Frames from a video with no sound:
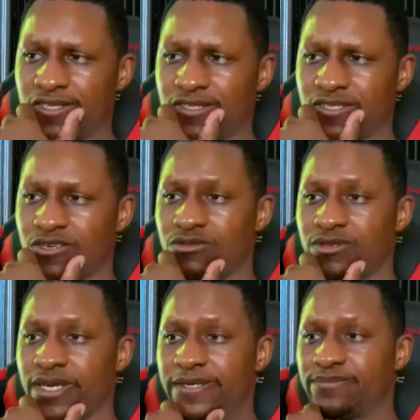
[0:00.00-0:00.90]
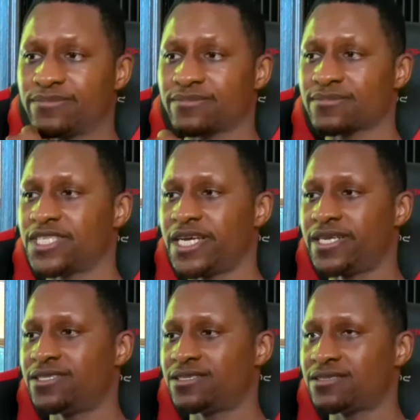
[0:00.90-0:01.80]
So yeah, that
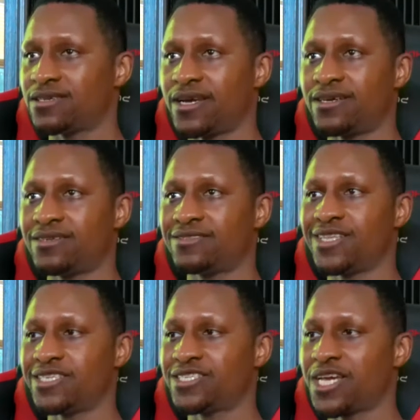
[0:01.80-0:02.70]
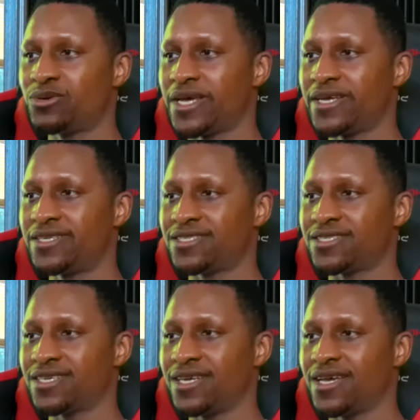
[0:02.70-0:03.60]
is how it
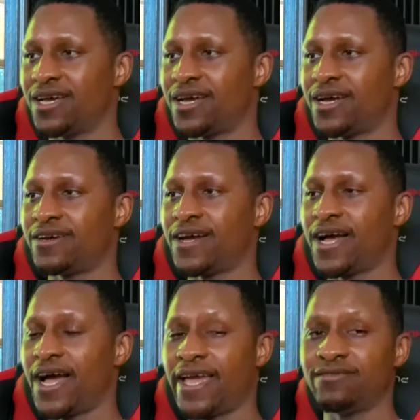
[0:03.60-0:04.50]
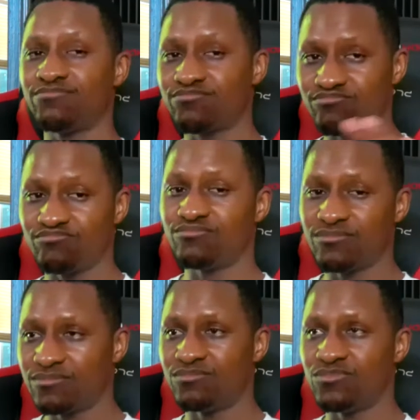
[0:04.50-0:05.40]
ends. I
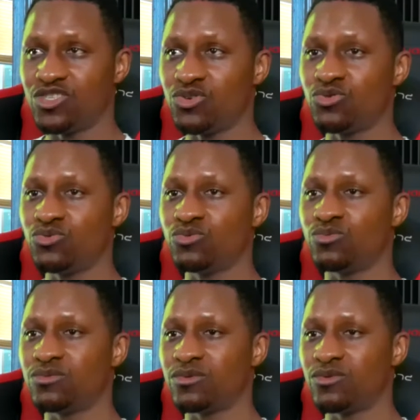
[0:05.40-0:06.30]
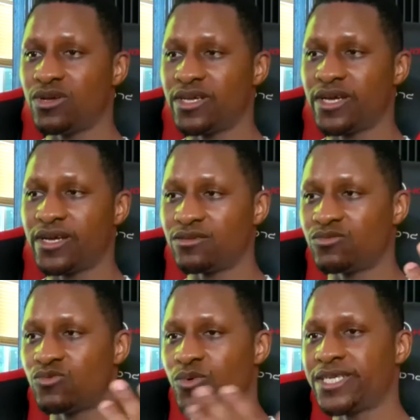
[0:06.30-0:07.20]
knew
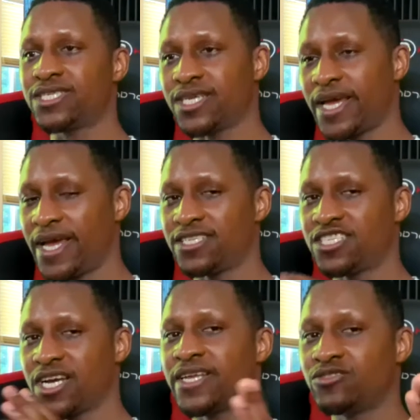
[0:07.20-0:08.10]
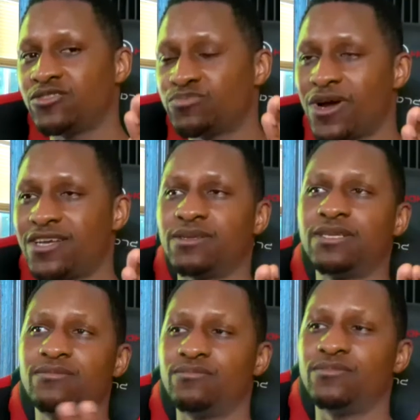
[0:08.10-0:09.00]
Wes and John A was
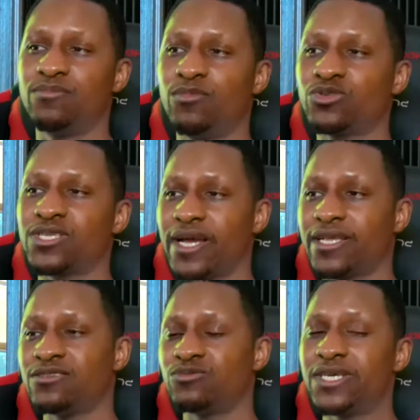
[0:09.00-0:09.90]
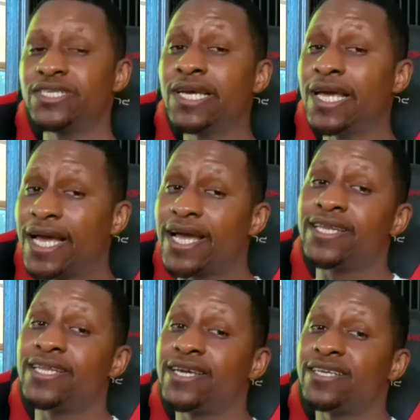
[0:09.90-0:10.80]
possibly the most likely to win,
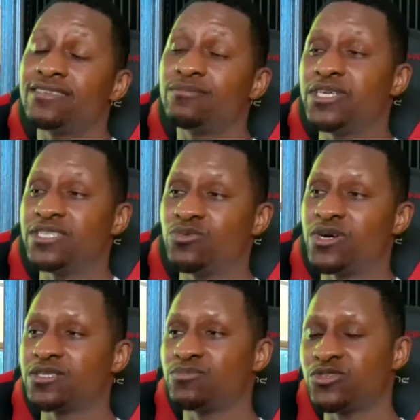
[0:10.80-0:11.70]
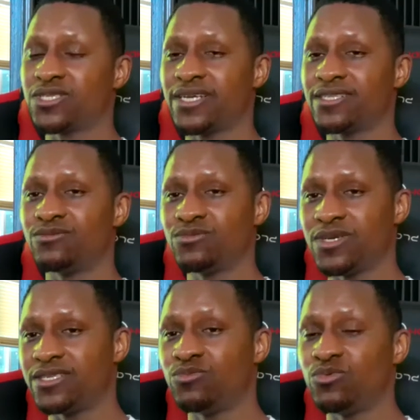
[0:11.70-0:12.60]
and they ended up being the ones most likely,
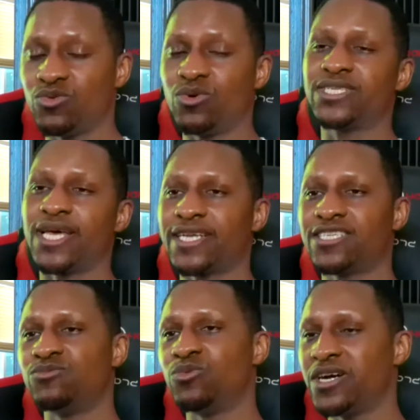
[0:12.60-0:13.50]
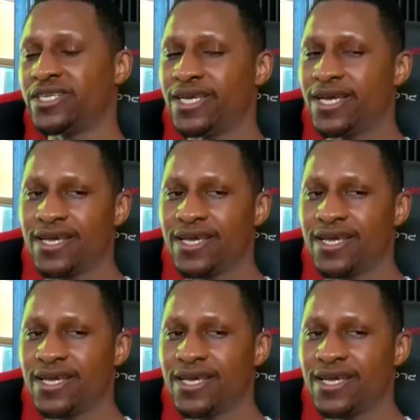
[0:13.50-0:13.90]
the ones that actually won.